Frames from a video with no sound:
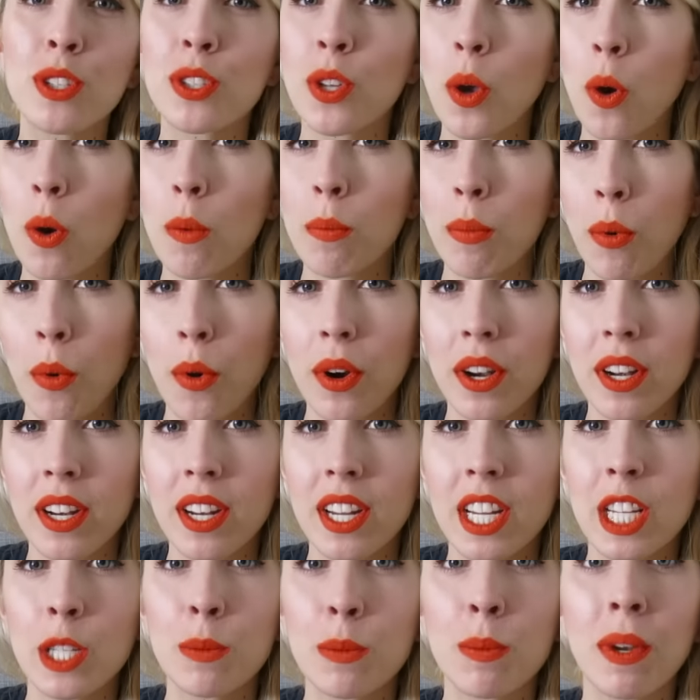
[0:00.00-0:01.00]
so
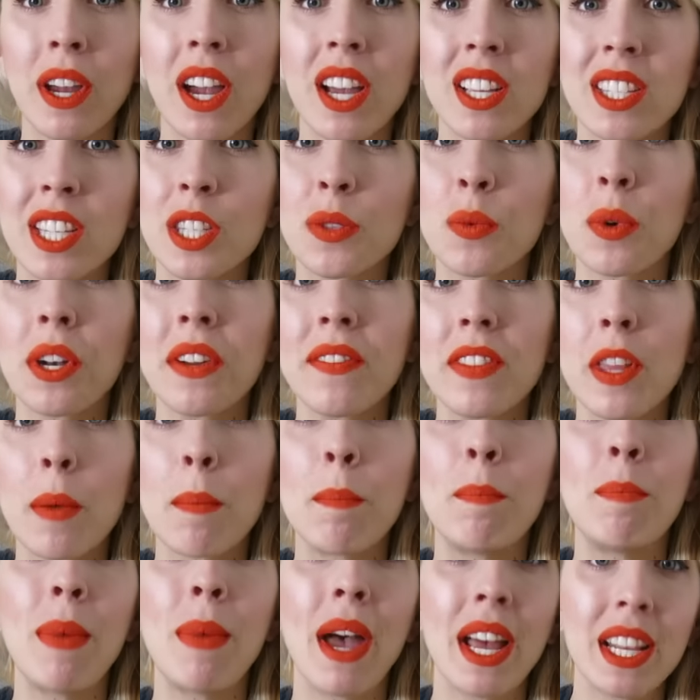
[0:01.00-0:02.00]
important is because it's one of
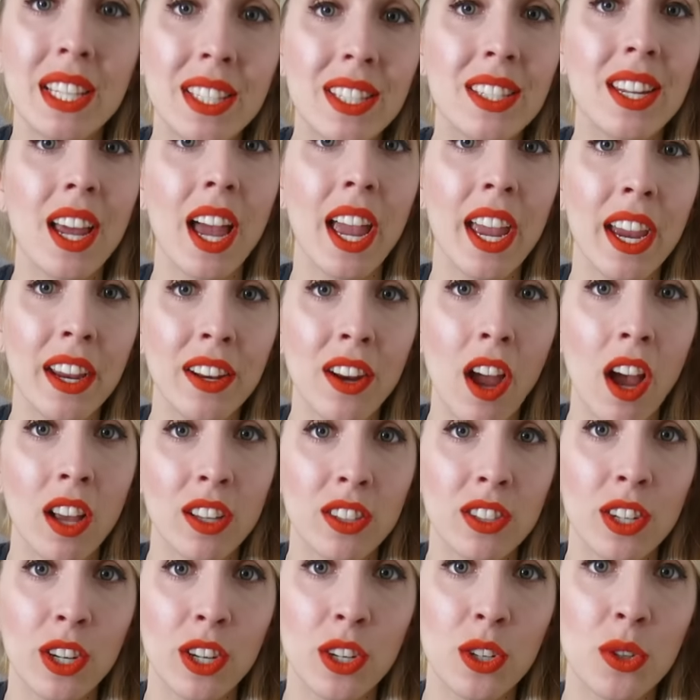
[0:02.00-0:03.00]
the best
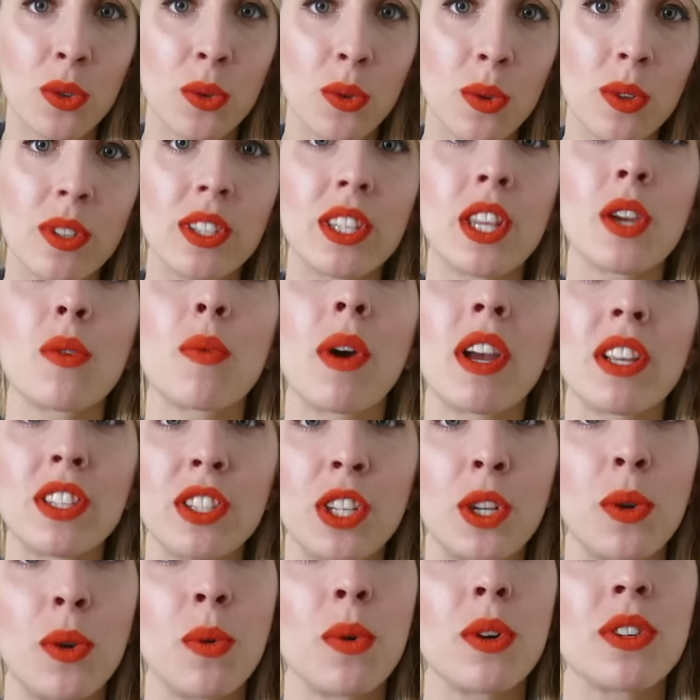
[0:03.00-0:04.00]
diagnostic tools that
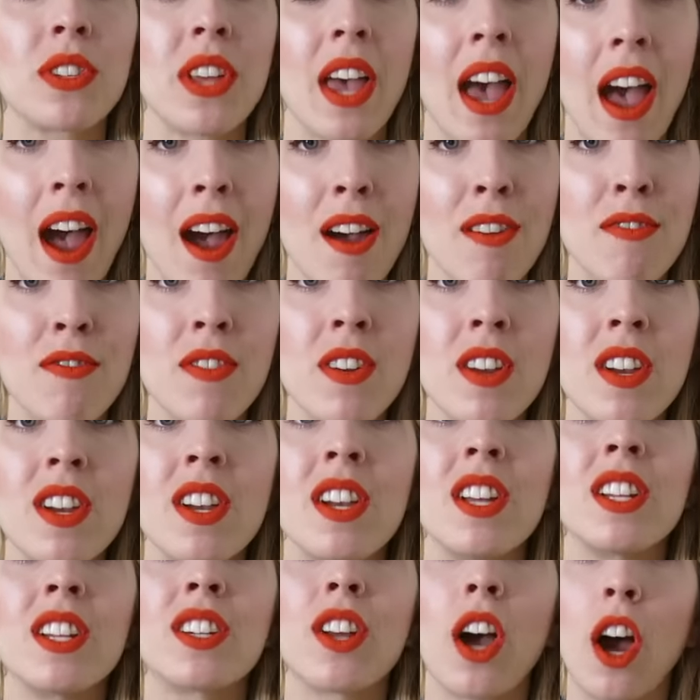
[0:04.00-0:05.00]
rescuers have
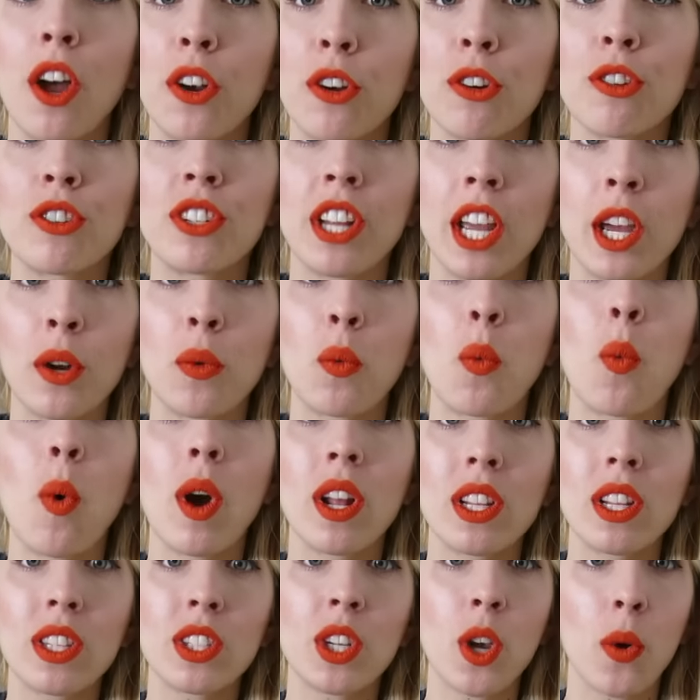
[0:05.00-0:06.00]
to understand
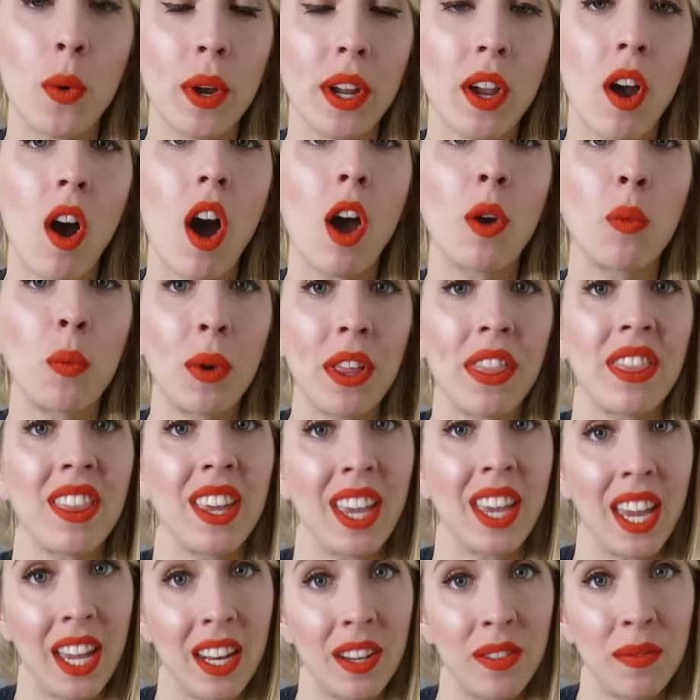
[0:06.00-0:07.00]
what's going on with the
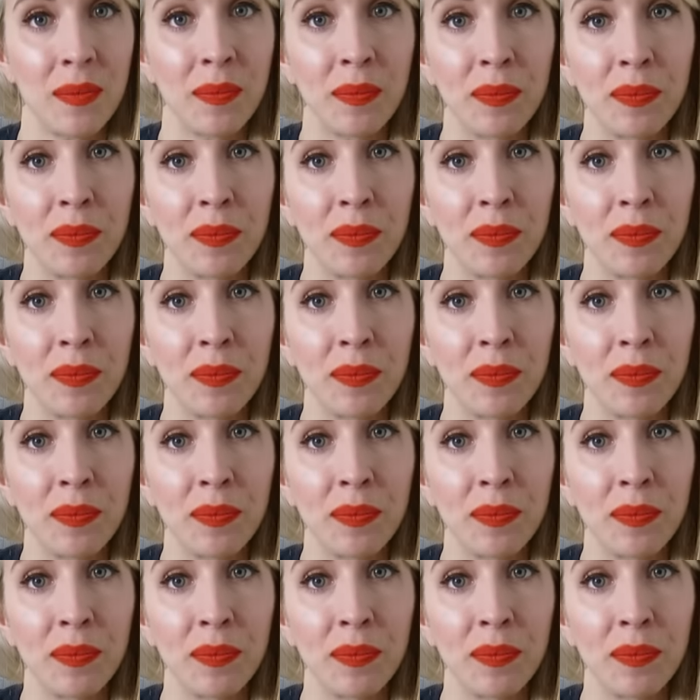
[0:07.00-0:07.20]
kitten.